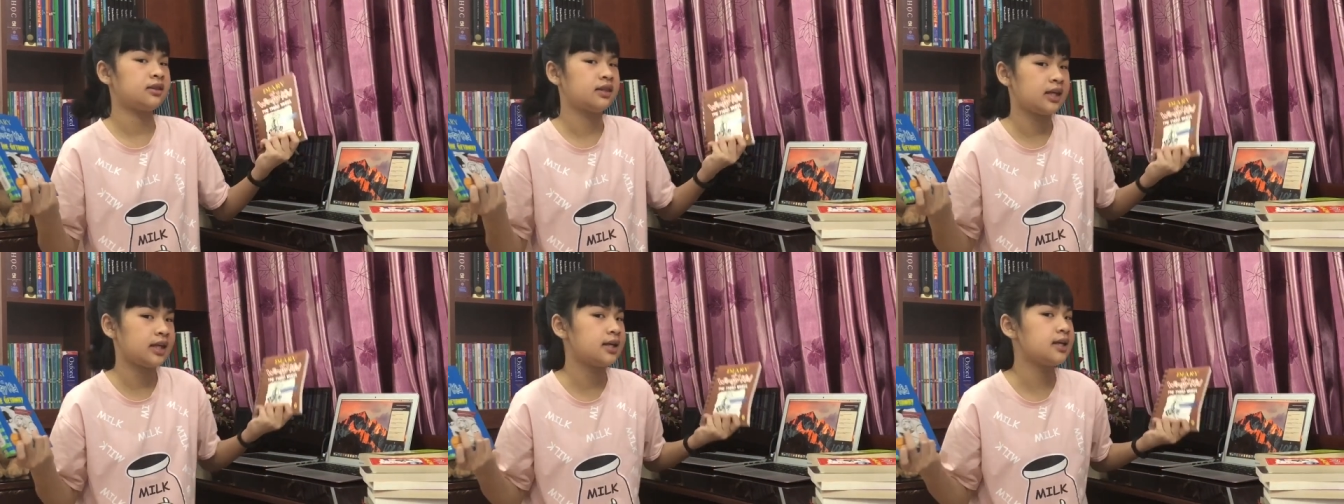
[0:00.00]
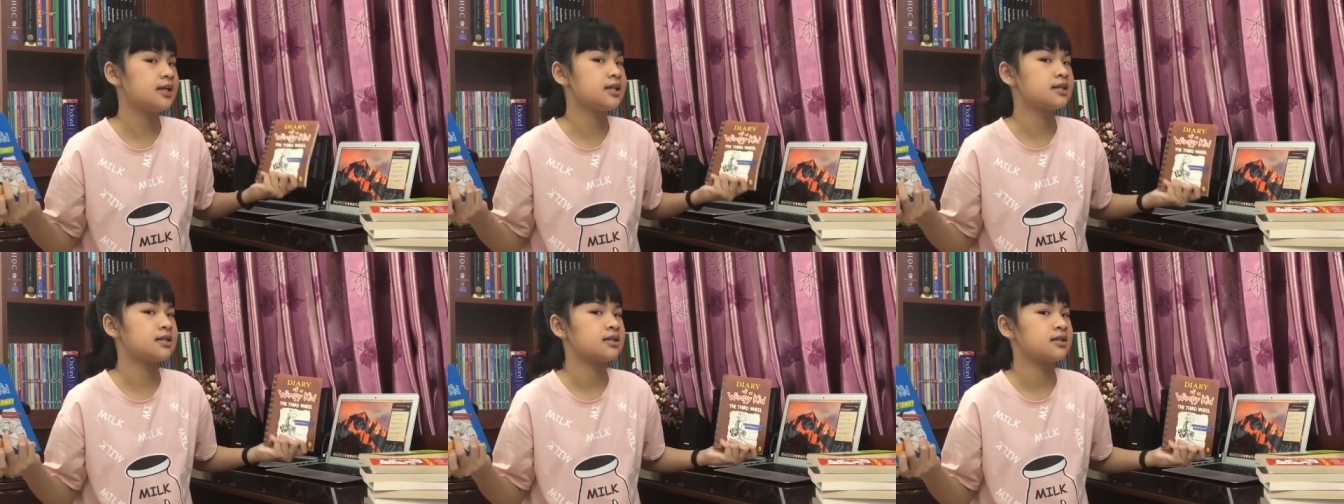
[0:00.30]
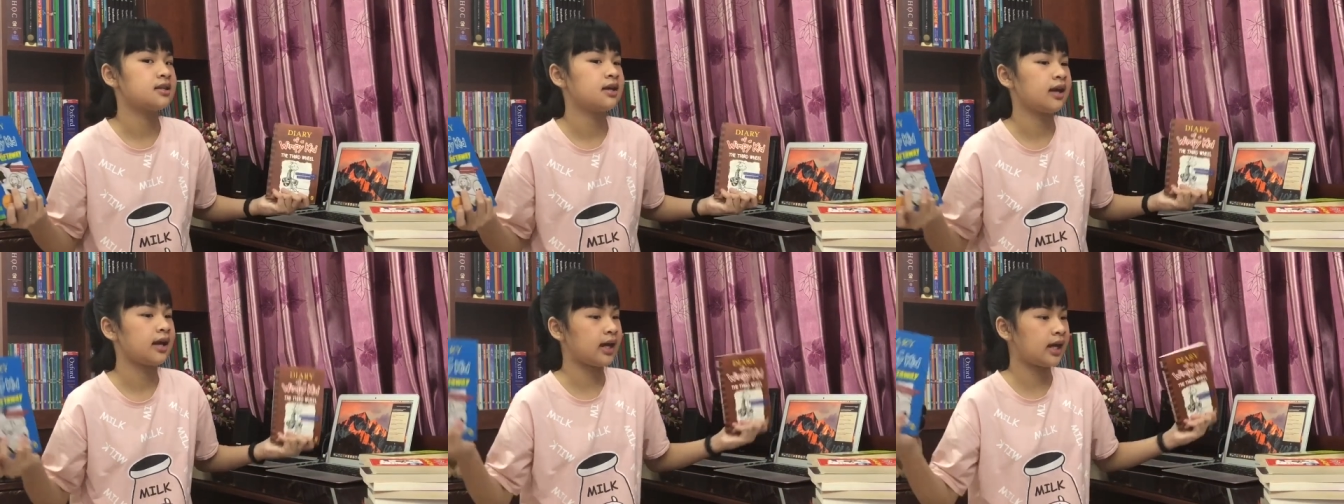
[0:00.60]

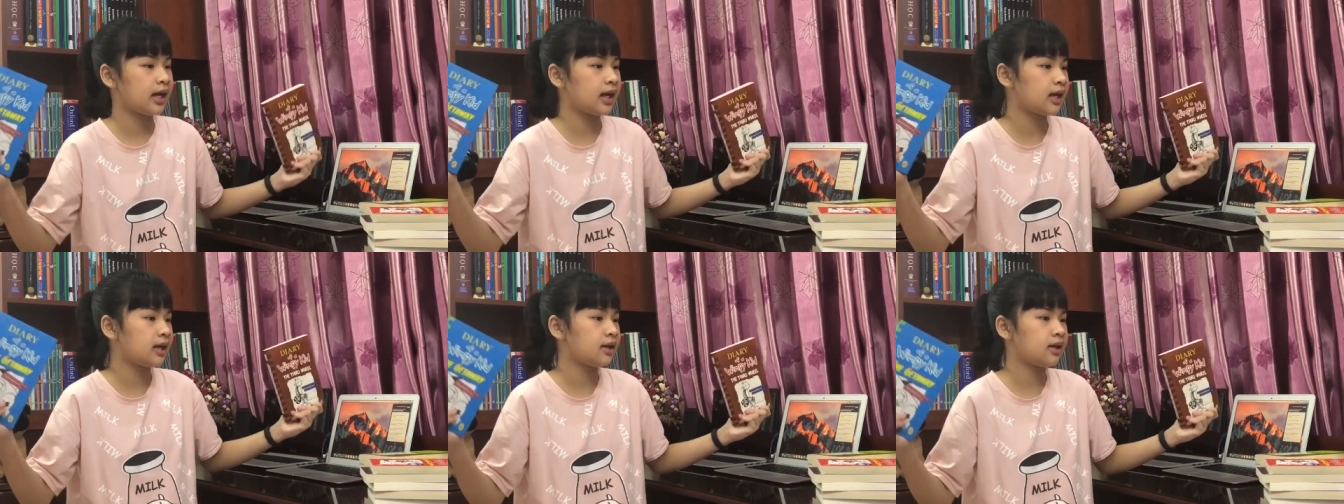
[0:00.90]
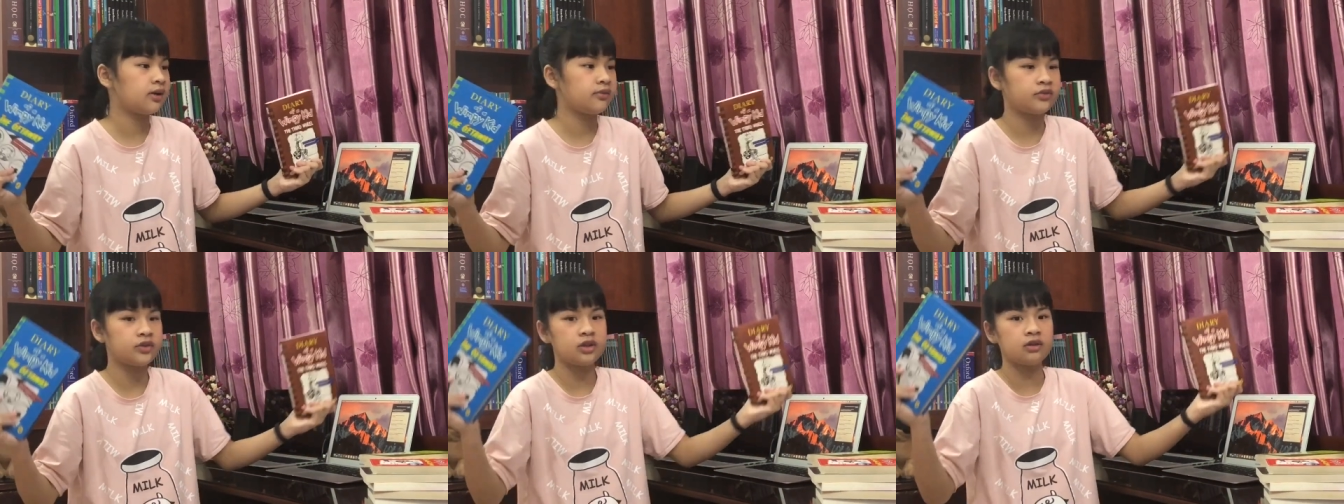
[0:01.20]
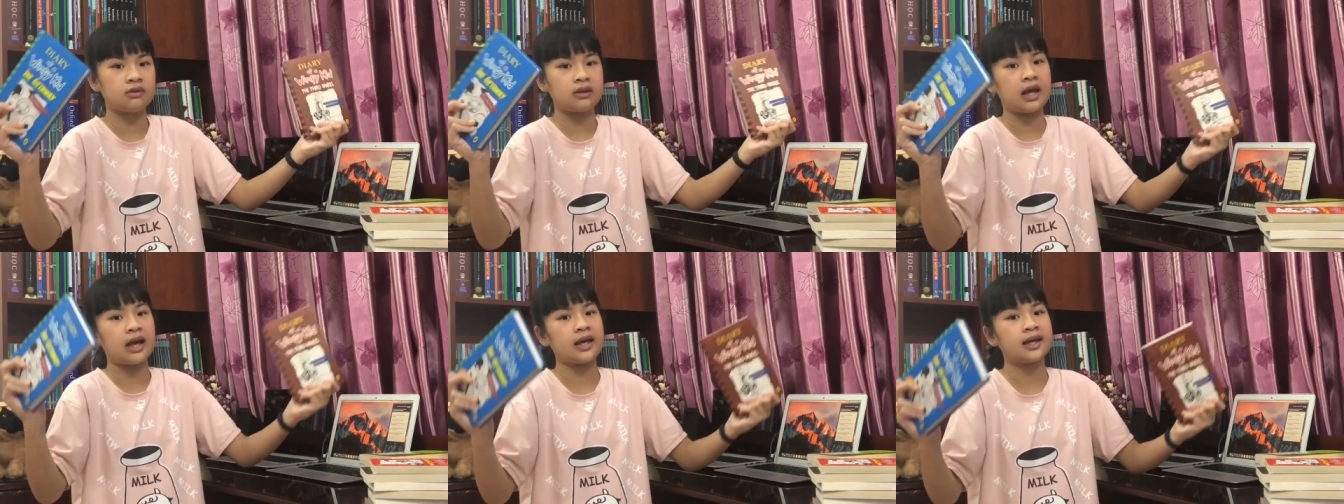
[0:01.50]
these and if
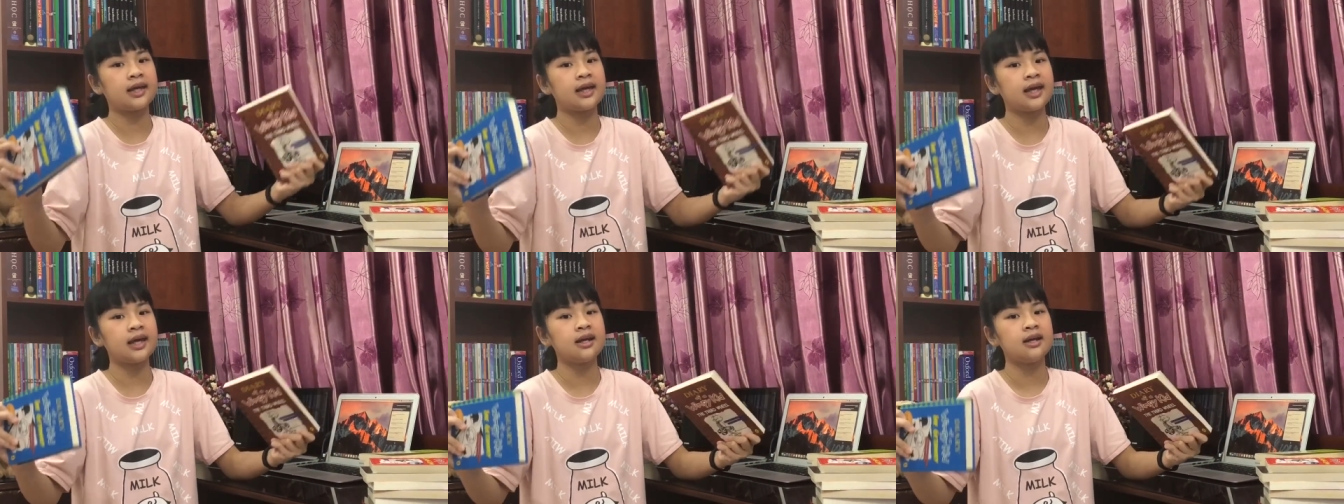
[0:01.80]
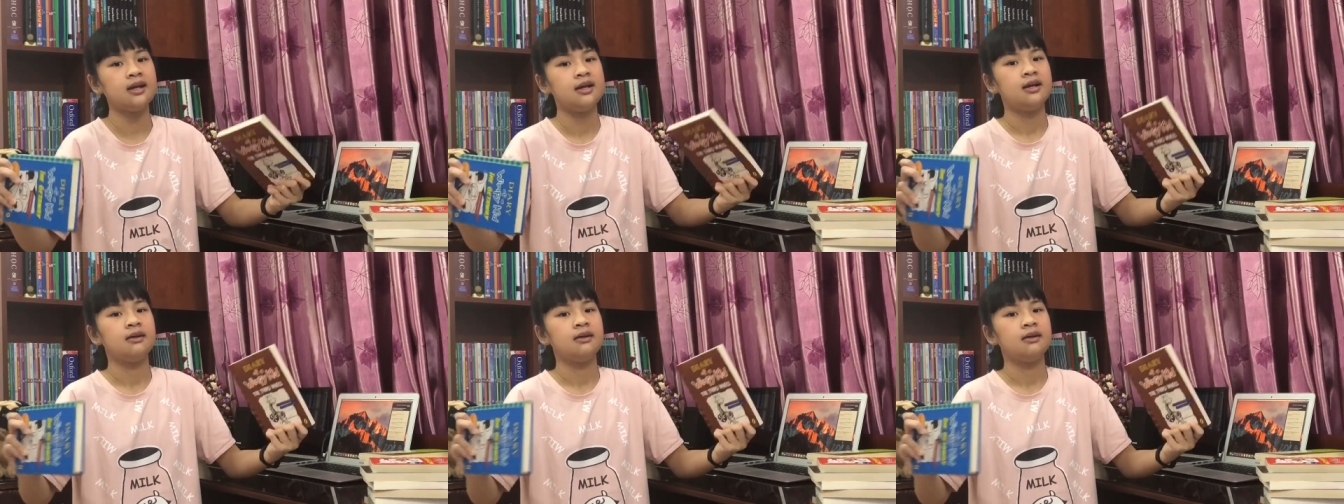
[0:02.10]
you like it,